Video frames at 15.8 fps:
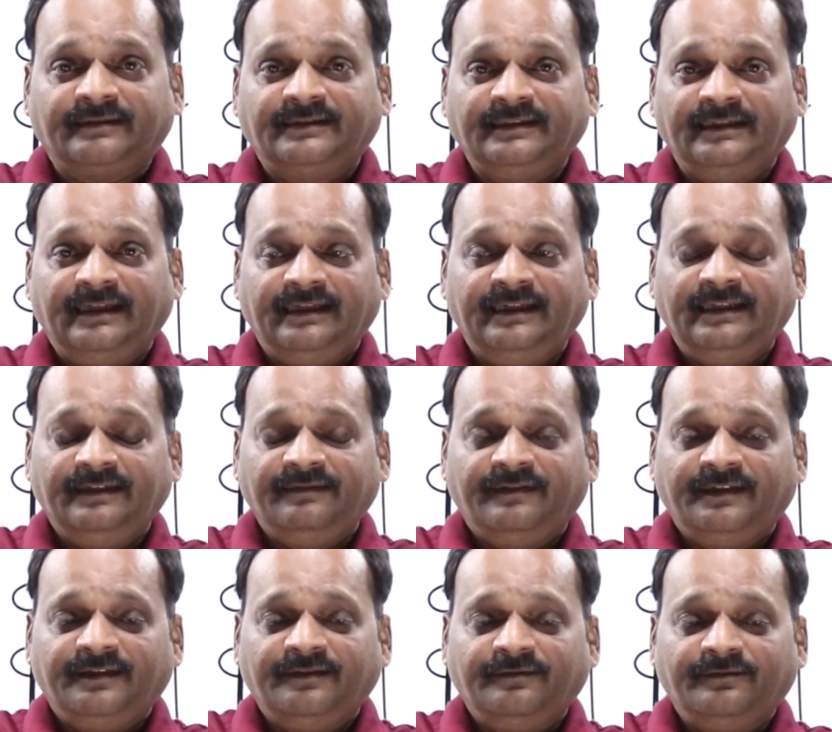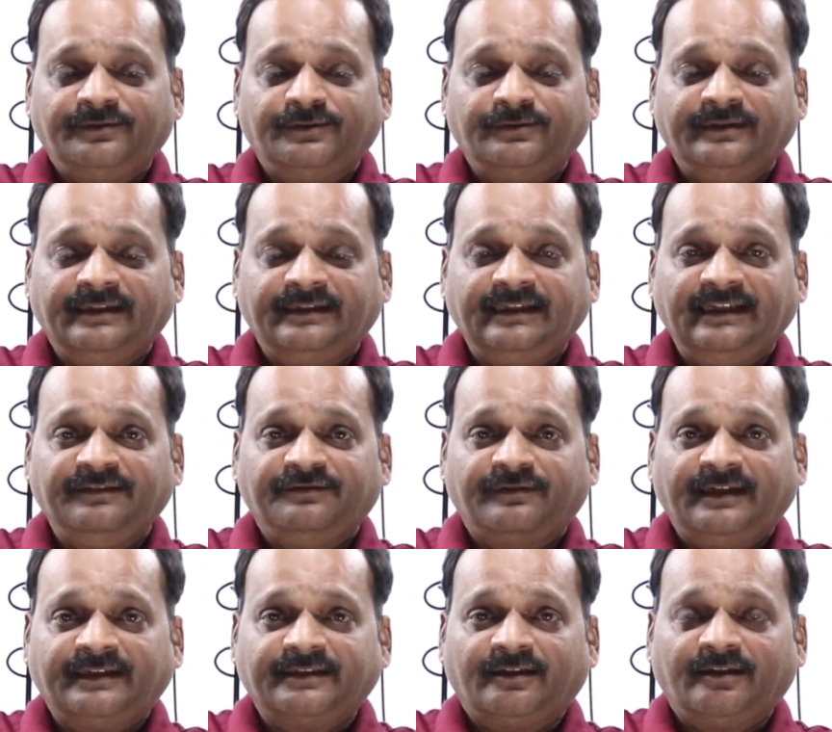See, any wave should get
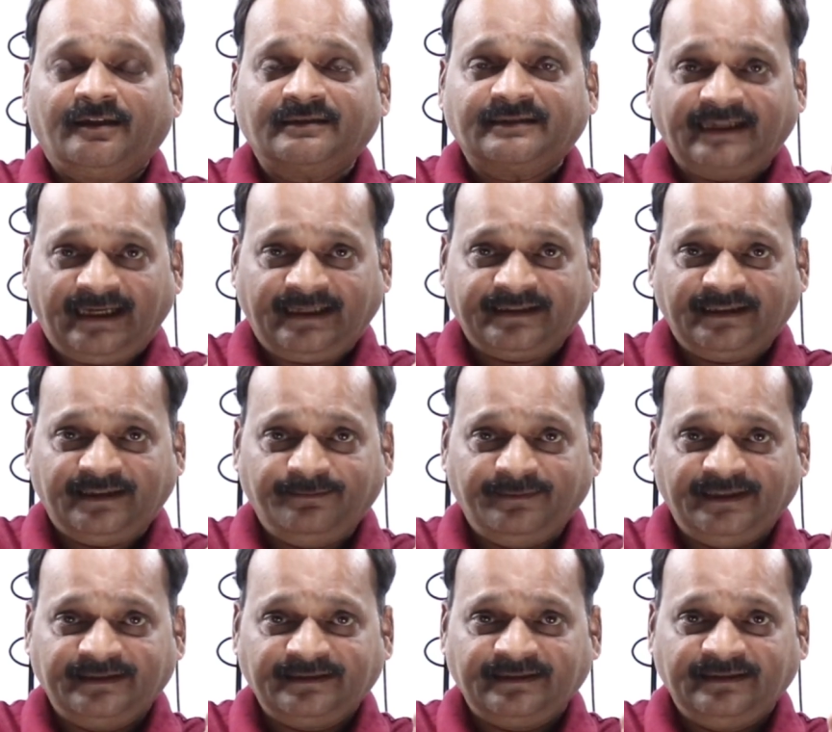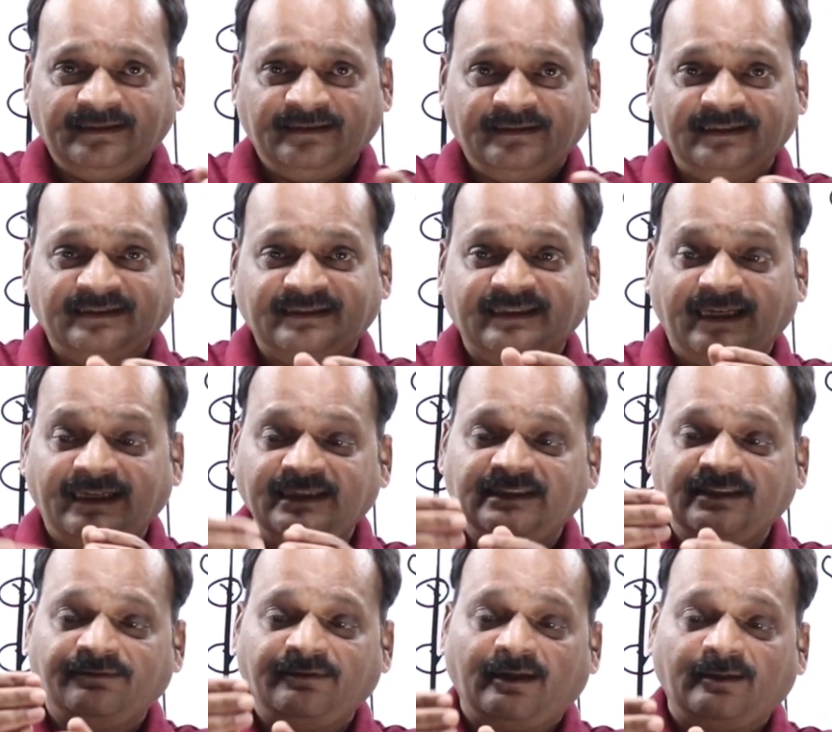diffracted or scattered means the
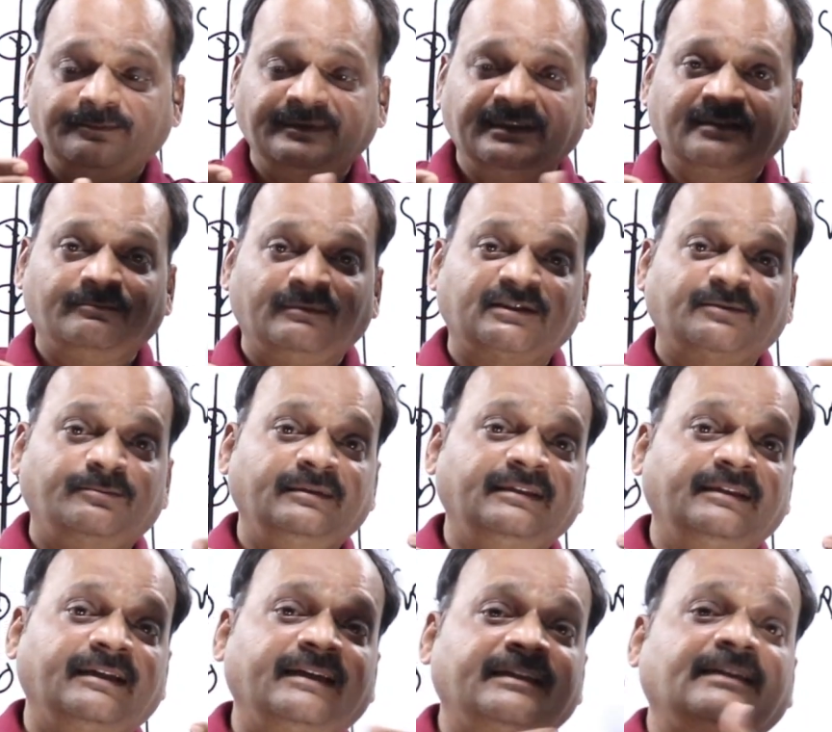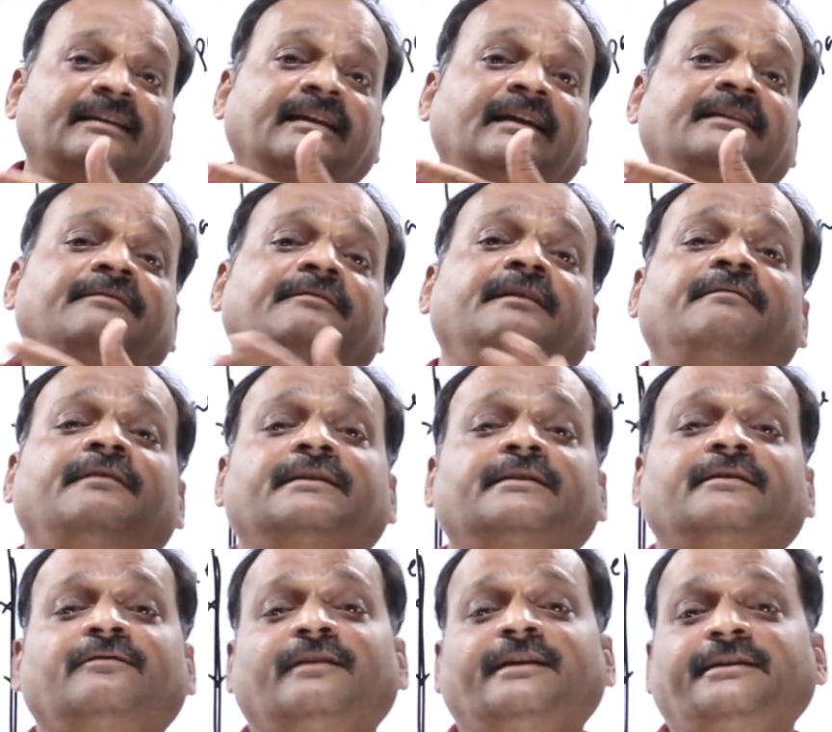size of the object must be greater than the
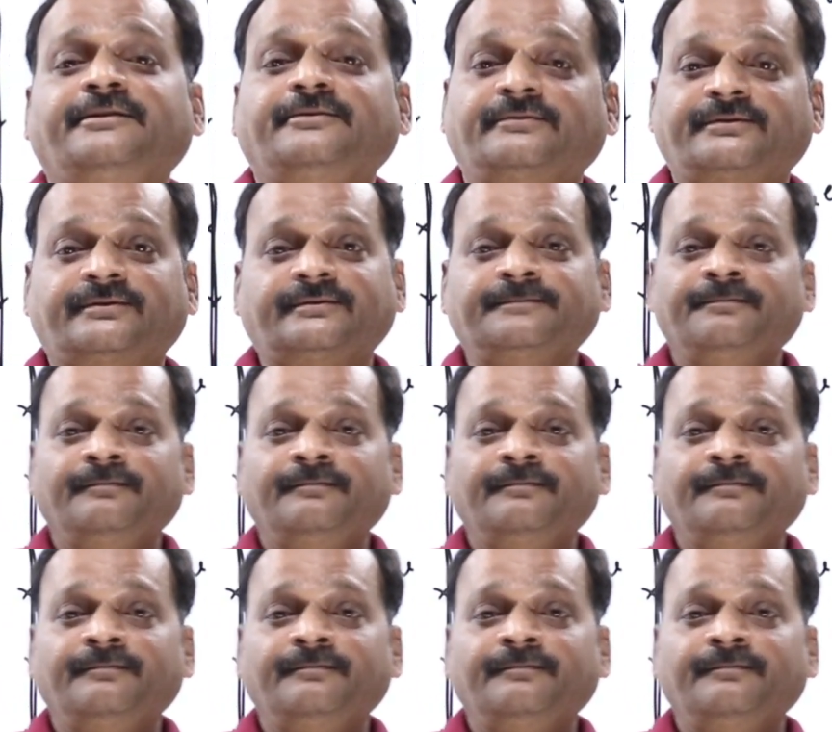wavelength of light used.